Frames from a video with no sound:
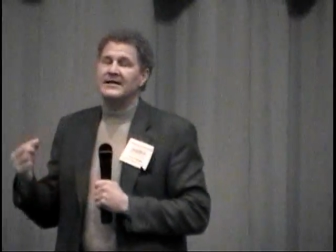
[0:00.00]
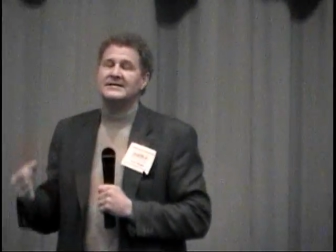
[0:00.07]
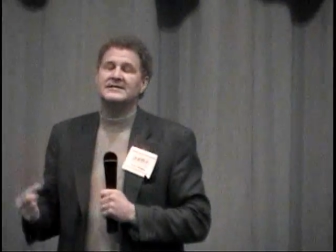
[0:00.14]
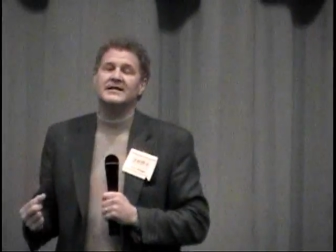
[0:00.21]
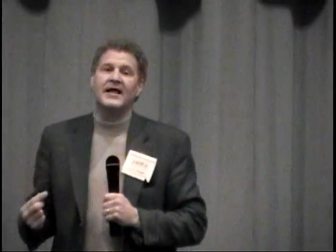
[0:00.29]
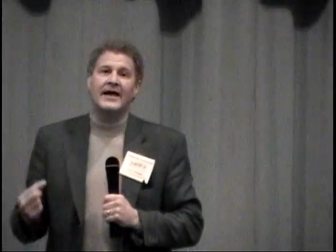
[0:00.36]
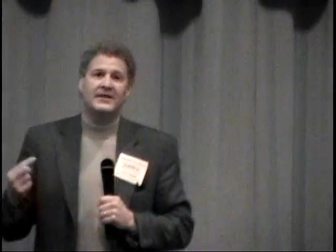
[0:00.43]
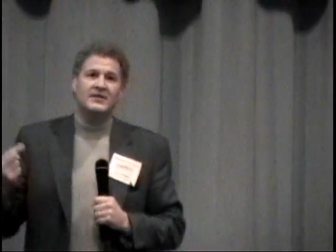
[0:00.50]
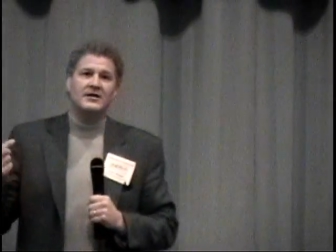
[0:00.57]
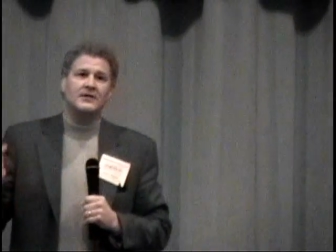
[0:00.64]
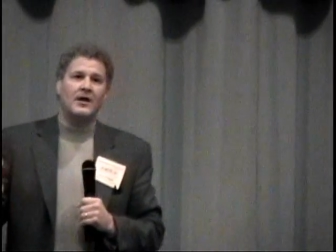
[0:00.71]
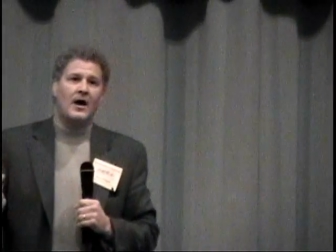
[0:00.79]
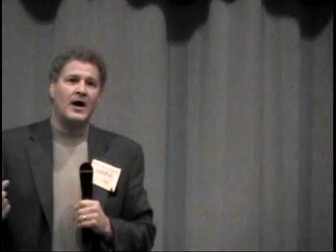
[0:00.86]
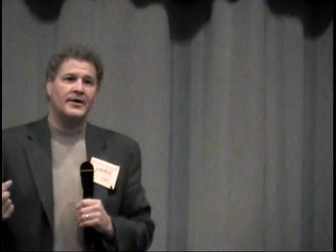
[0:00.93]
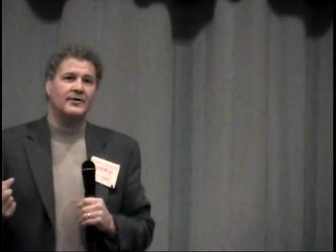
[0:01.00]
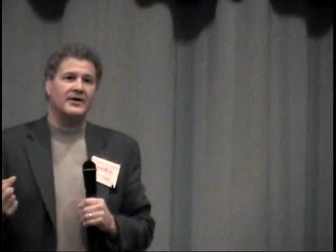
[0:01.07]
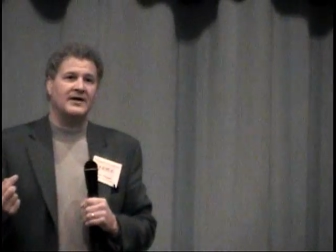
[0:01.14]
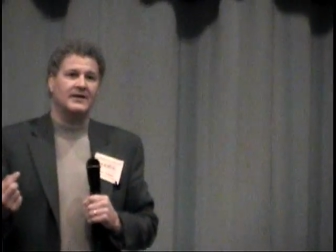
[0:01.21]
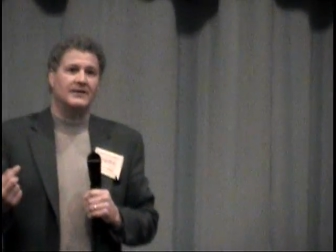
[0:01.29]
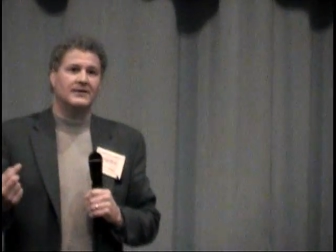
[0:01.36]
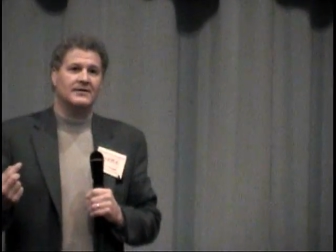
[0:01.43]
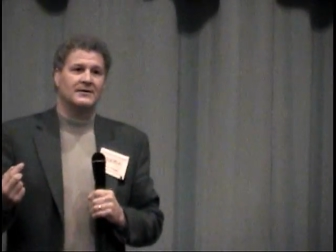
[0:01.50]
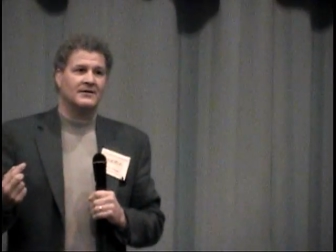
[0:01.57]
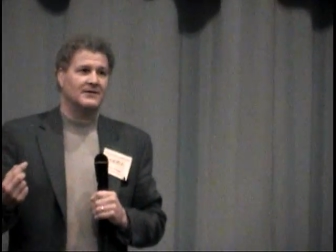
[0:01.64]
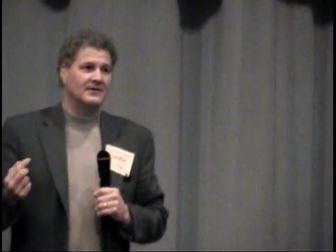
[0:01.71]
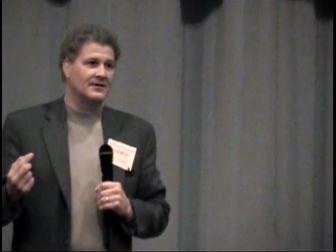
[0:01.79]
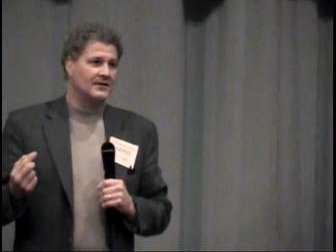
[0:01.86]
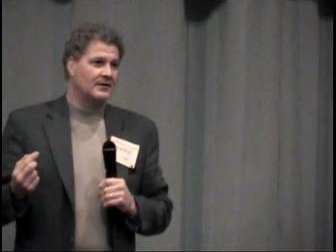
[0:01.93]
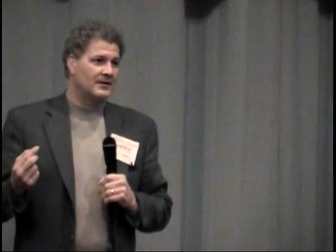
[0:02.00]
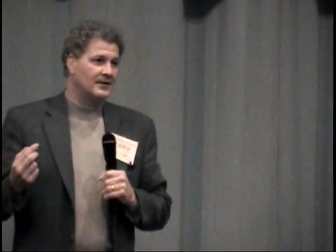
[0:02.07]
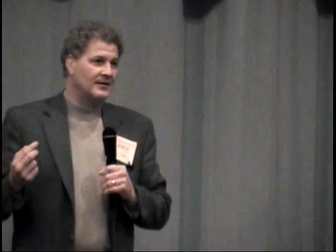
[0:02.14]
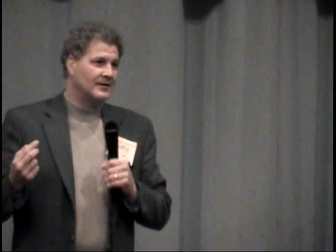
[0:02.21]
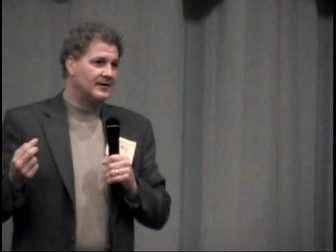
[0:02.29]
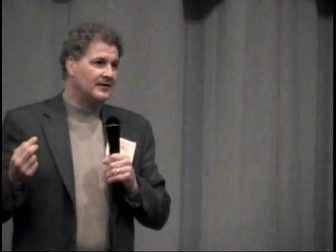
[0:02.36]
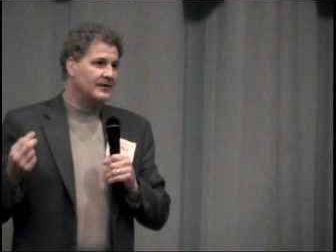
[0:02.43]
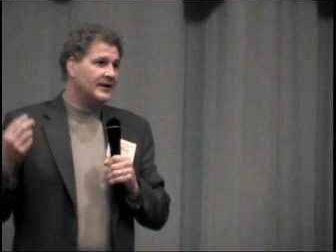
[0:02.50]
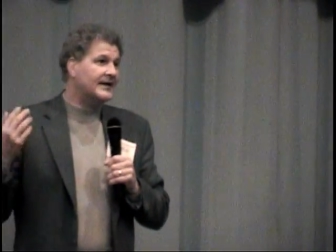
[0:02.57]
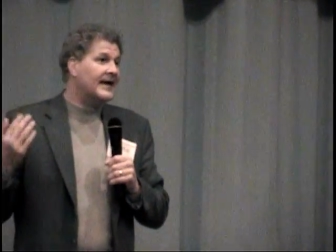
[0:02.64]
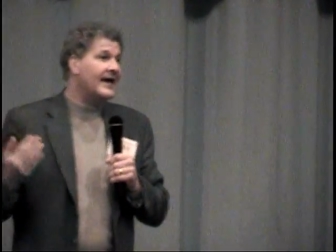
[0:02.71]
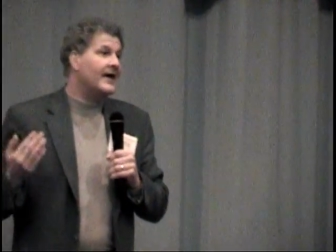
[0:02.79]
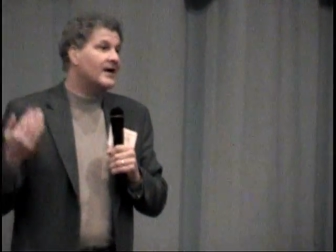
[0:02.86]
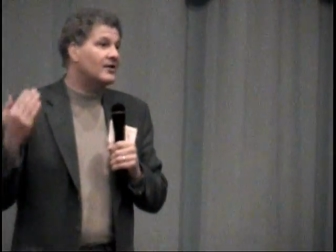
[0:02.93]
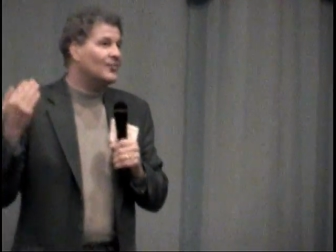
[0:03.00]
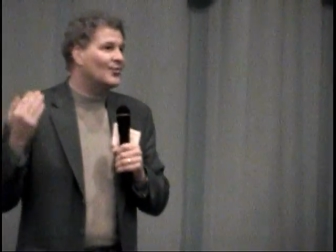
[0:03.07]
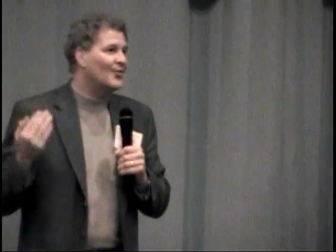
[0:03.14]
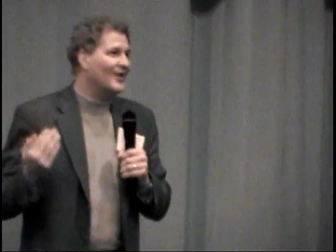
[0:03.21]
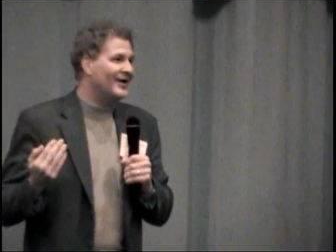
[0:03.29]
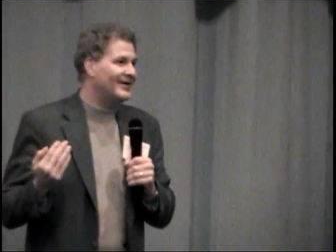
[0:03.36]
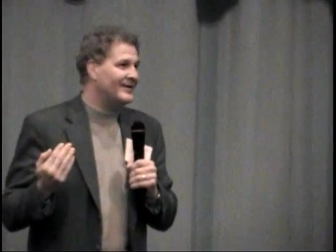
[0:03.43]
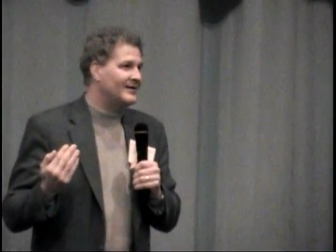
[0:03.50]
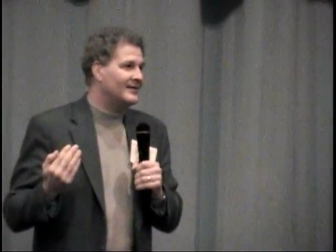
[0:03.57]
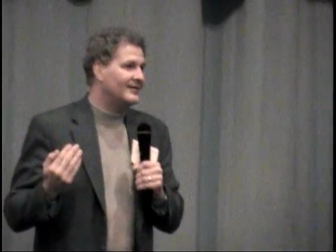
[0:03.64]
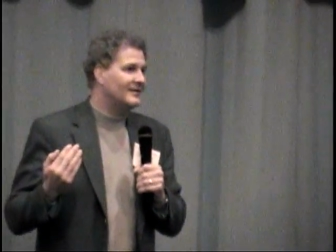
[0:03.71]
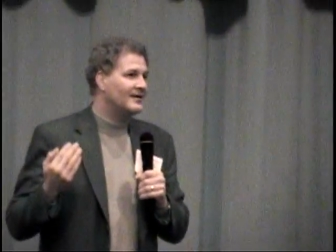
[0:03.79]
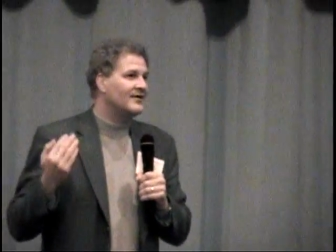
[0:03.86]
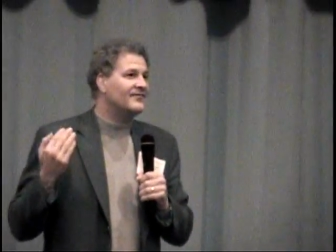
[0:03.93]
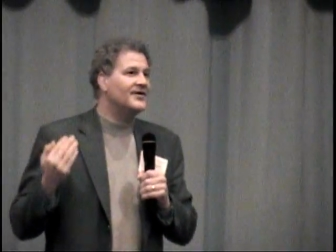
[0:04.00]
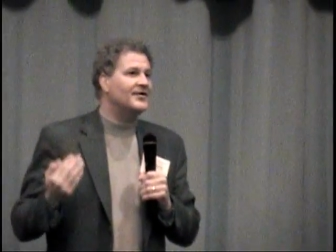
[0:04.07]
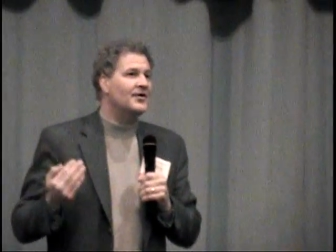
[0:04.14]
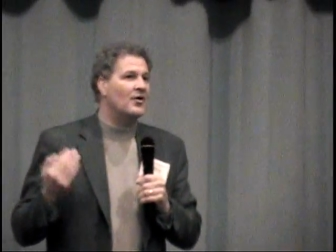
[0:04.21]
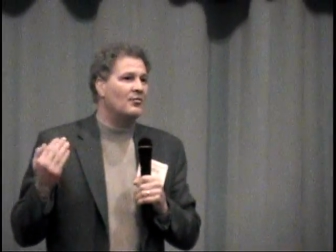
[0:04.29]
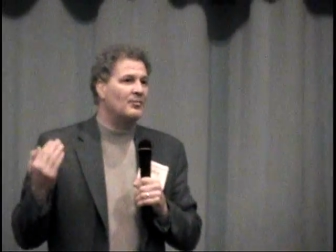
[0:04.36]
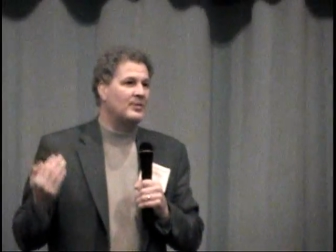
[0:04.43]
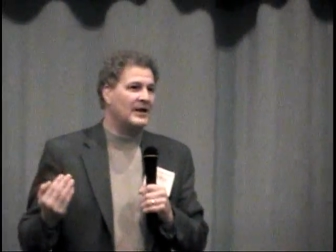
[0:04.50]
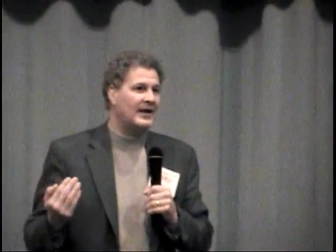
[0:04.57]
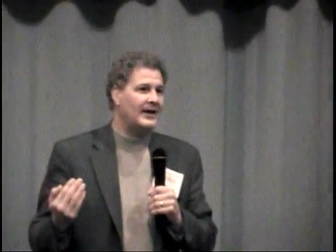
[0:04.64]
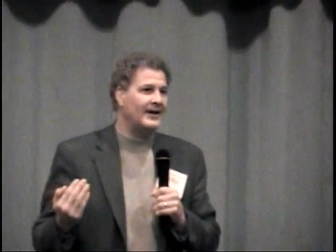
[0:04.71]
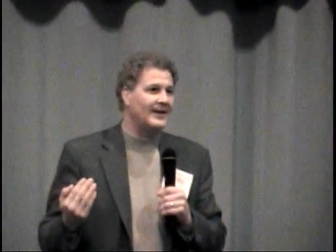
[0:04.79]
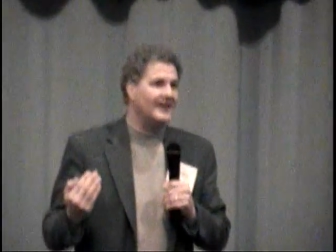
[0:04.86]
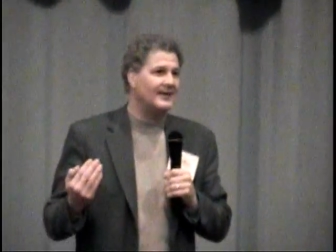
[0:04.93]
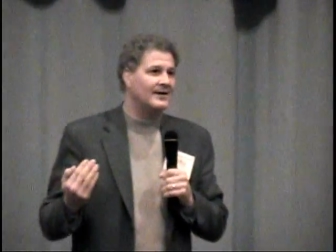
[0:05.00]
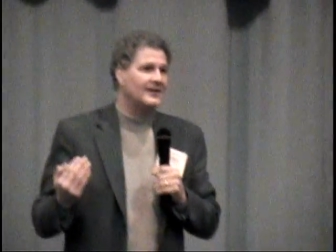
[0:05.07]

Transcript: it's like the lottery. You can't win if you don't play.